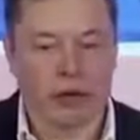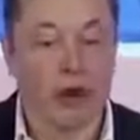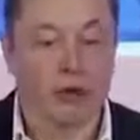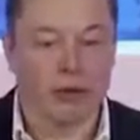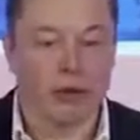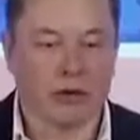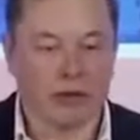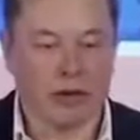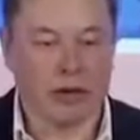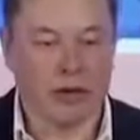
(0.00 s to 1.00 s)
hydro.
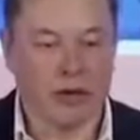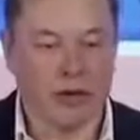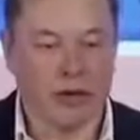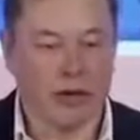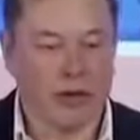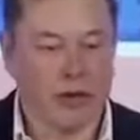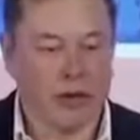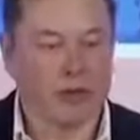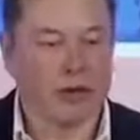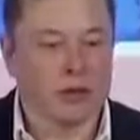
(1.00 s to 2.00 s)

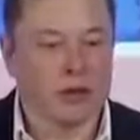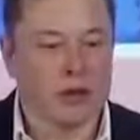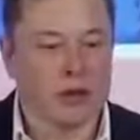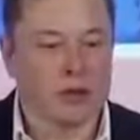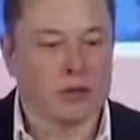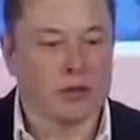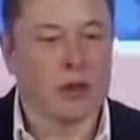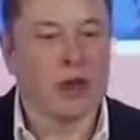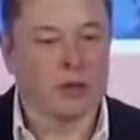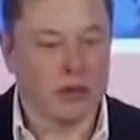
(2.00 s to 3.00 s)
There are
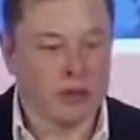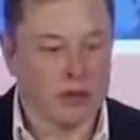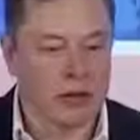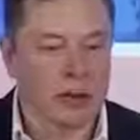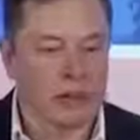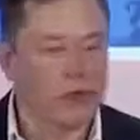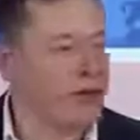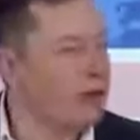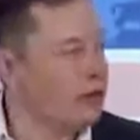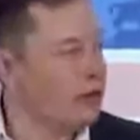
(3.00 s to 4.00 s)
wind.
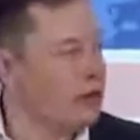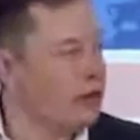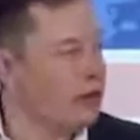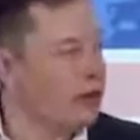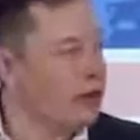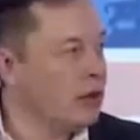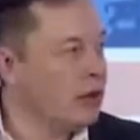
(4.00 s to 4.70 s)
There are many